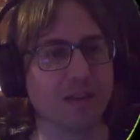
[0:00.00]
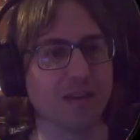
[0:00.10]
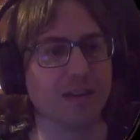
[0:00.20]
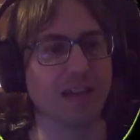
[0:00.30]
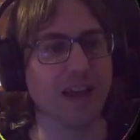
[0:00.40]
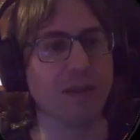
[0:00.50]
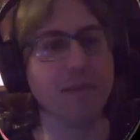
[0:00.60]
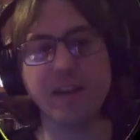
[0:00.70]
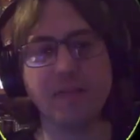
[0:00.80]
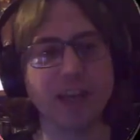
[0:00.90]
Okay, I
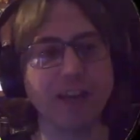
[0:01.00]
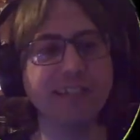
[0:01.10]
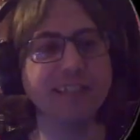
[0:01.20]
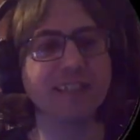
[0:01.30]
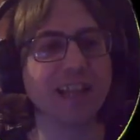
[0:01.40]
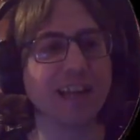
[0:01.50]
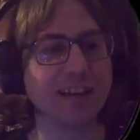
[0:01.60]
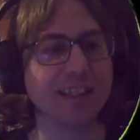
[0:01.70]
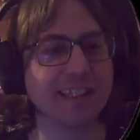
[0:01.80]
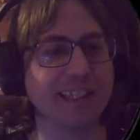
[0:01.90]
mean, if it goes into that
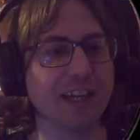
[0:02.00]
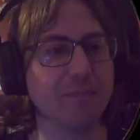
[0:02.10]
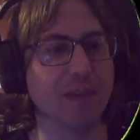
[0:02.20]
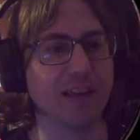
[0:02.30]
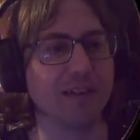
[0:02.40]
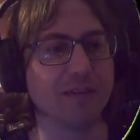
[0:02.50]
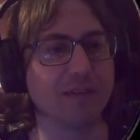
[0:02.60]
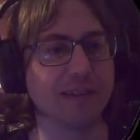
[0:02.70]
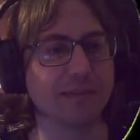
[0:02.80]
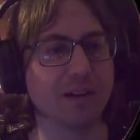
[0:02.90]
other side bit
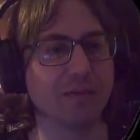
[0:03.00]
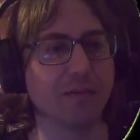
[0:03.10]
as well...